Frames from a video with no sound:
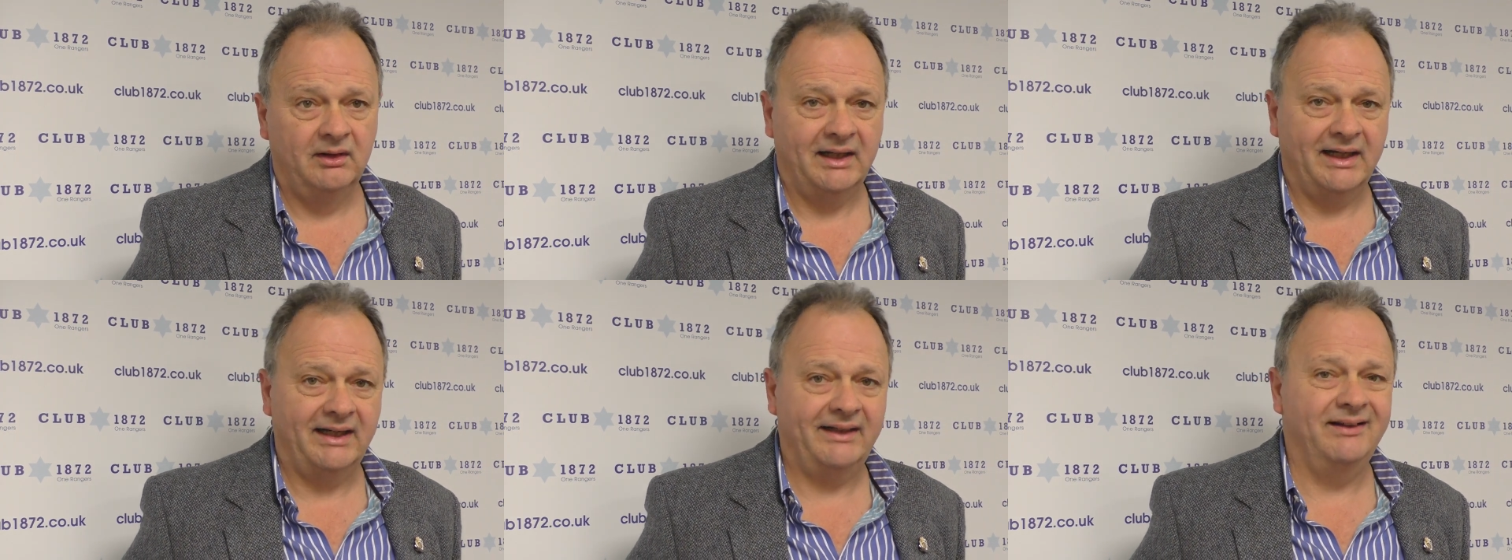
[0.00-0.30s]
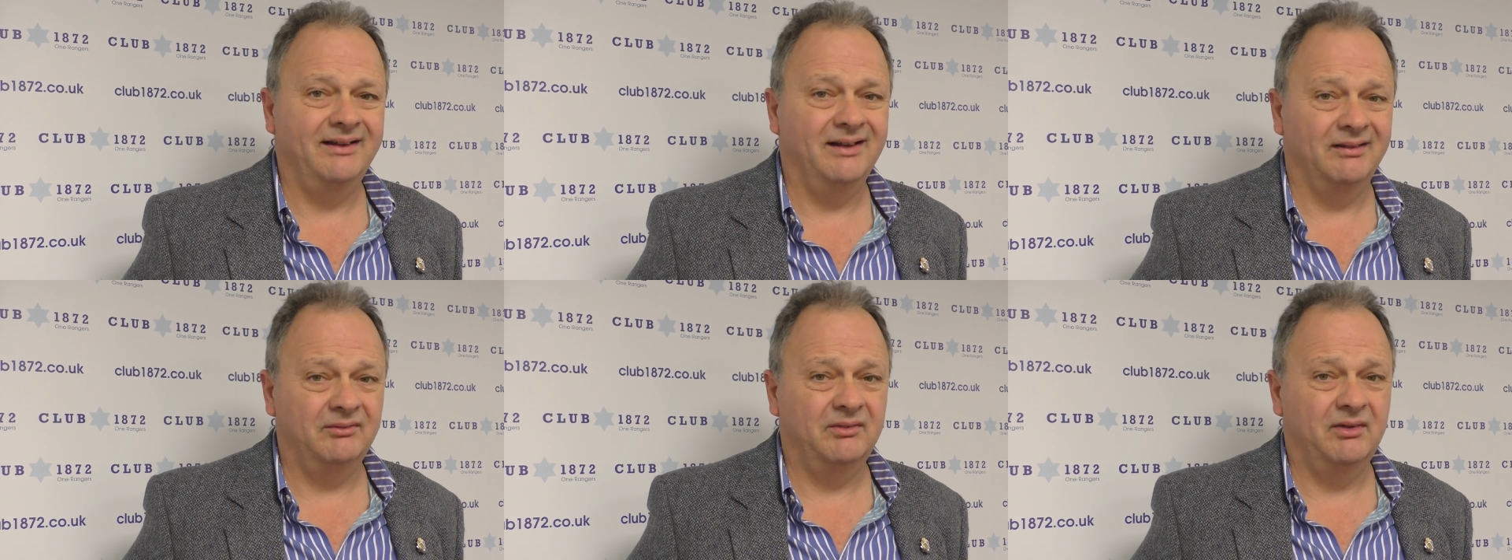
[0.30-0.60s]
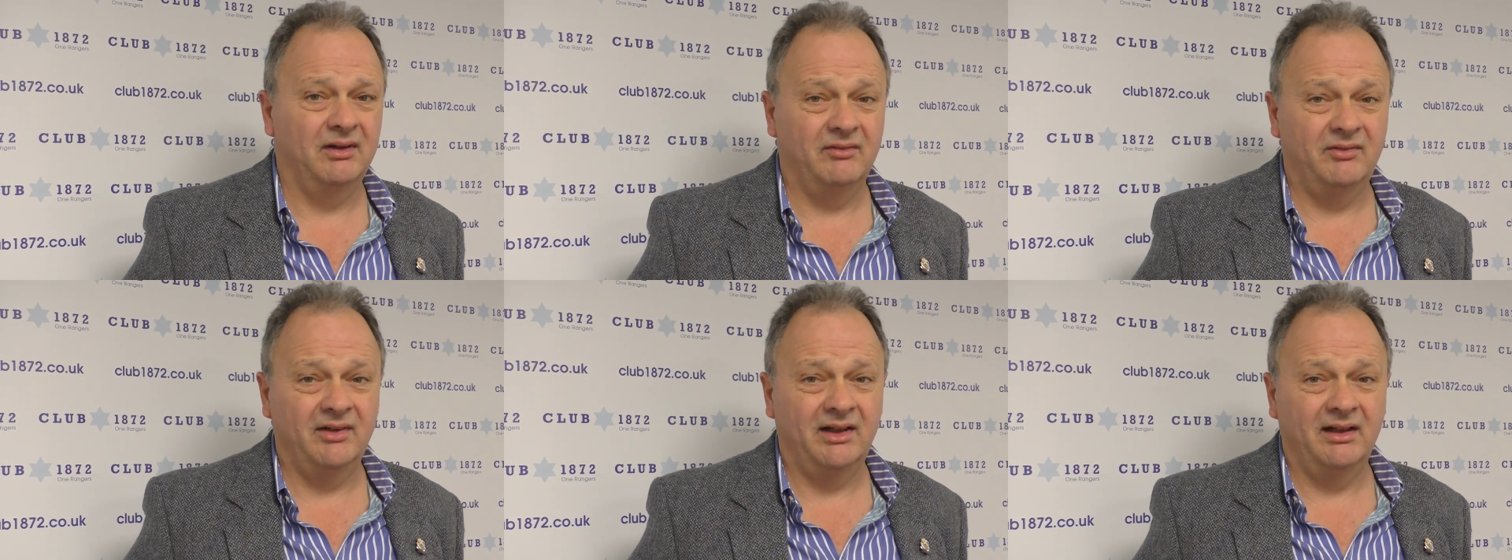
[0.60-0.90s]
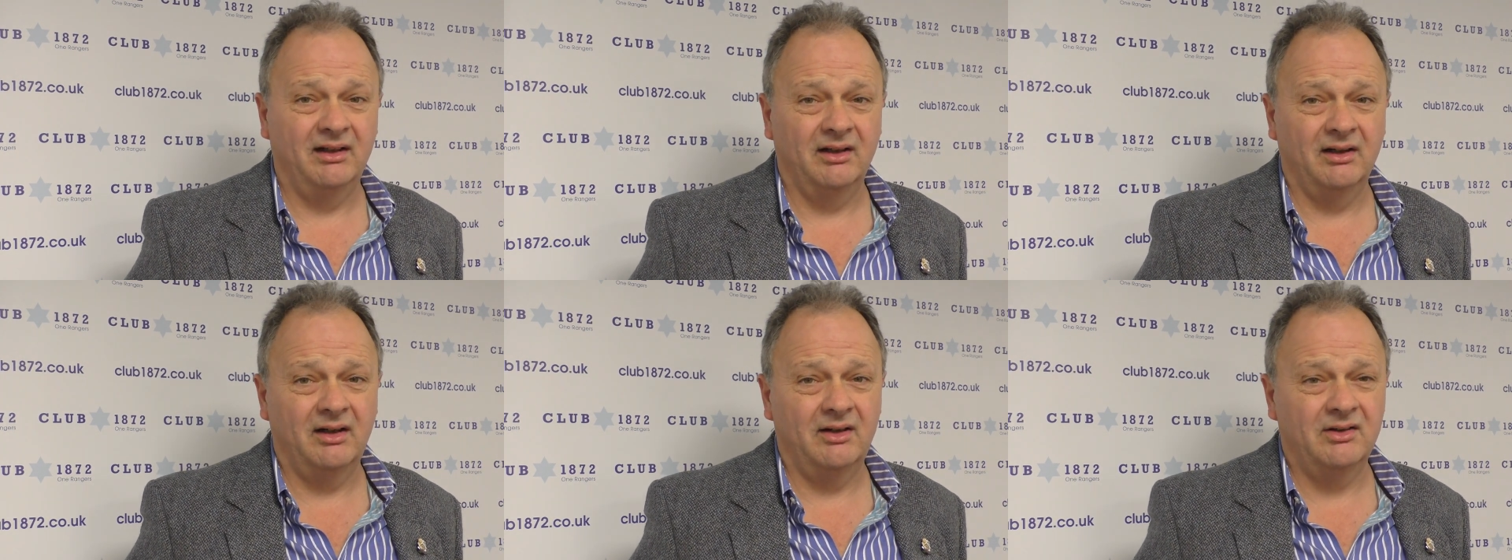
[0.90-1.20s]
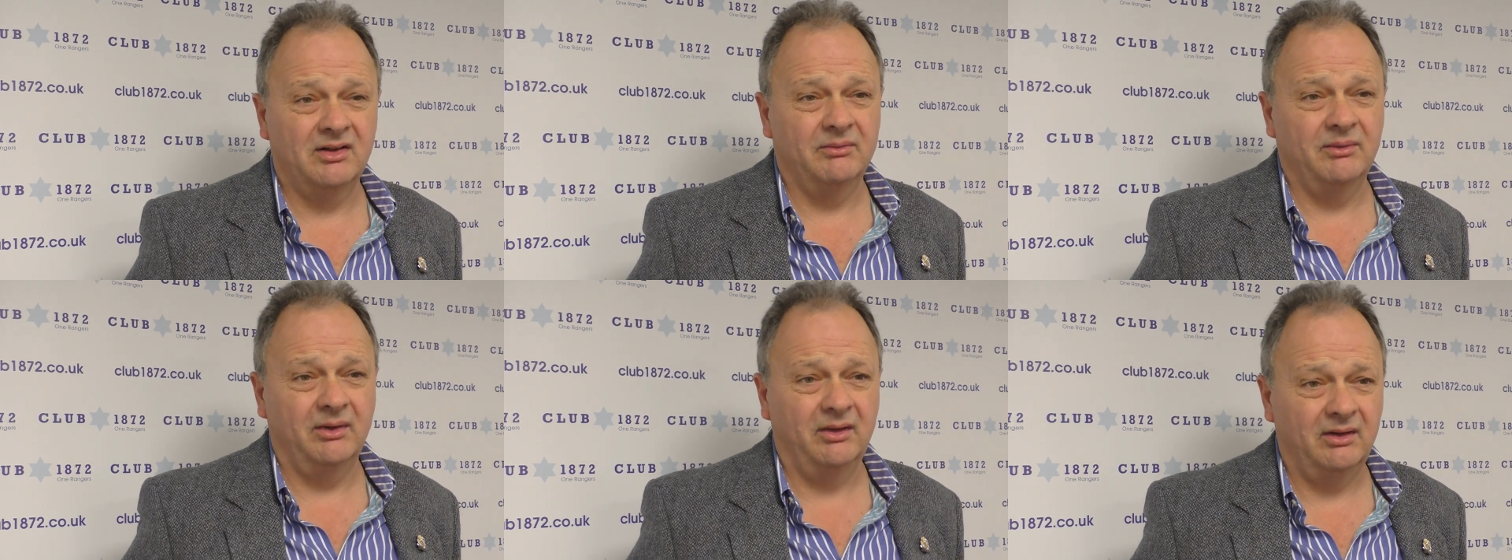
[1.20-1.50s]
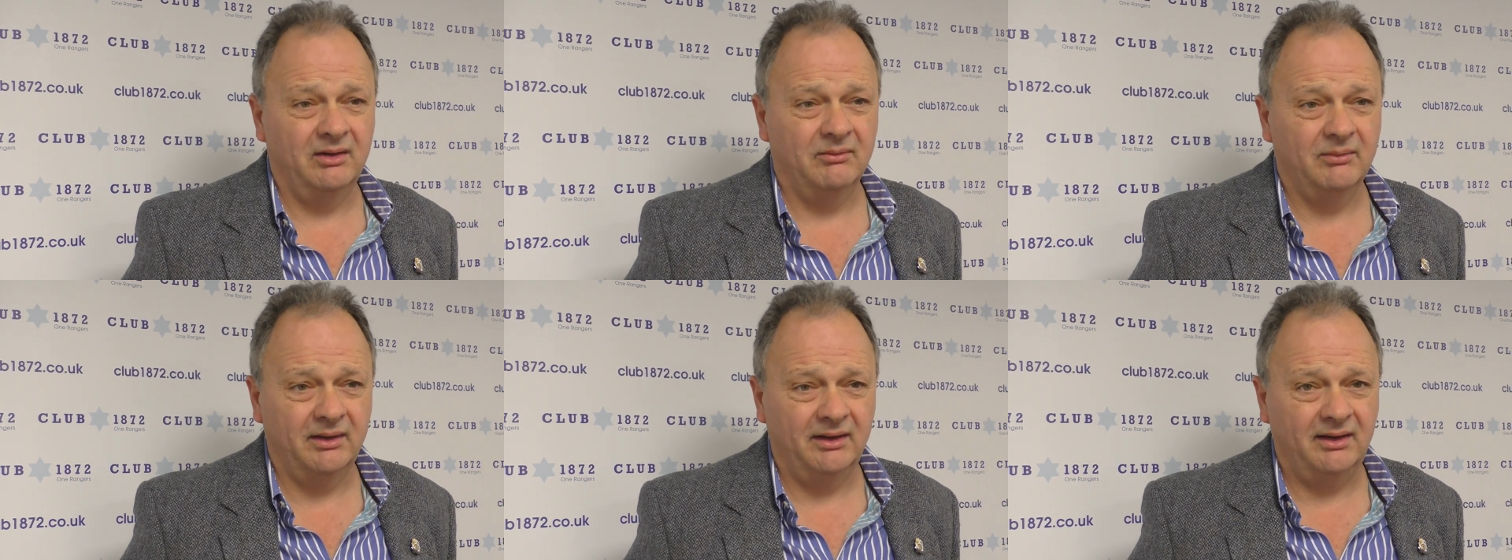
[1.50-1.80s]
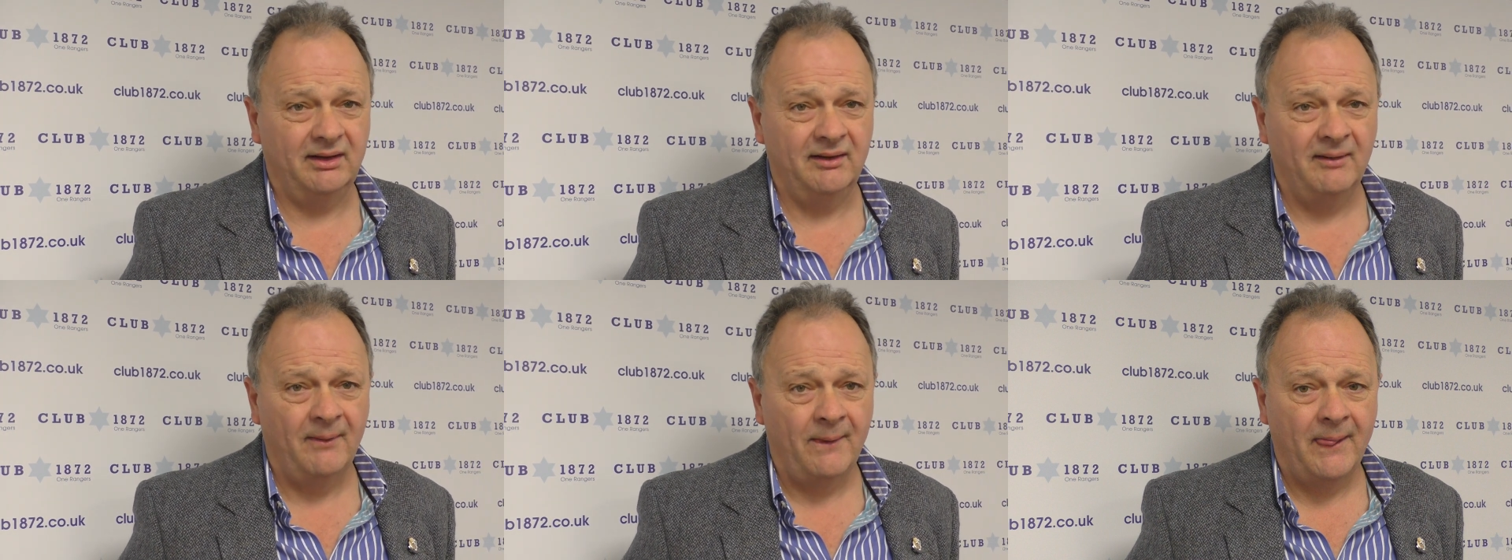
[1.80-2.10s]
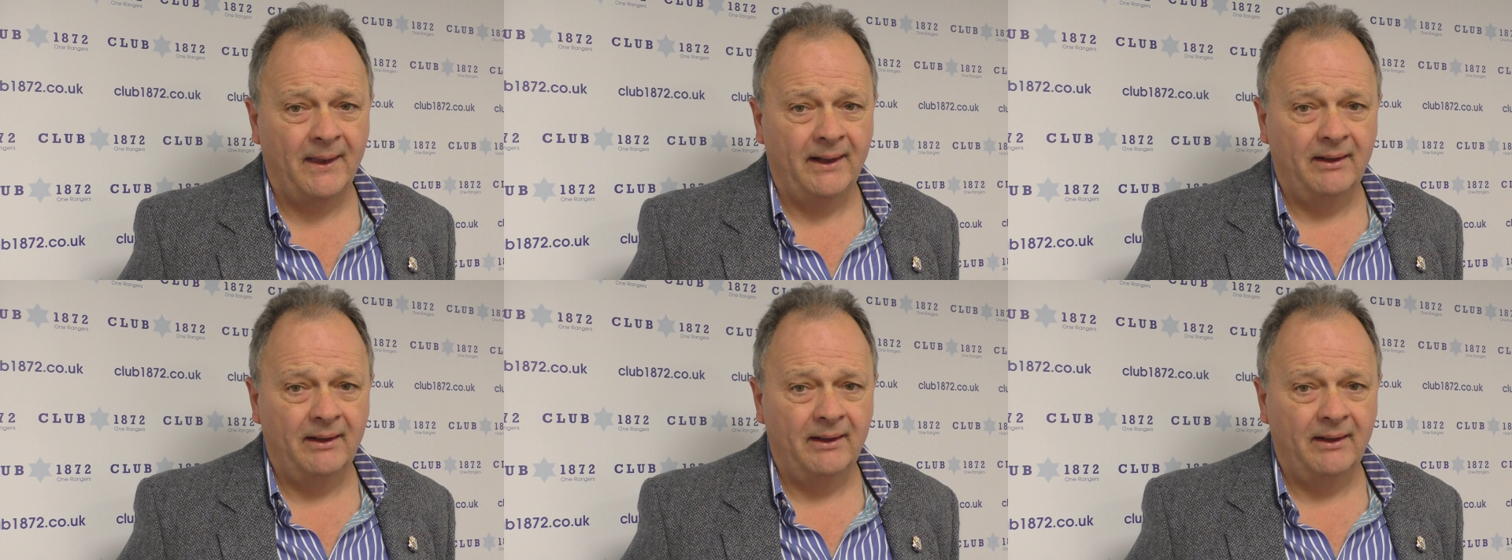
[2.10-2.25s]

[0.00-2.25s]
adding up to a very large amount of money,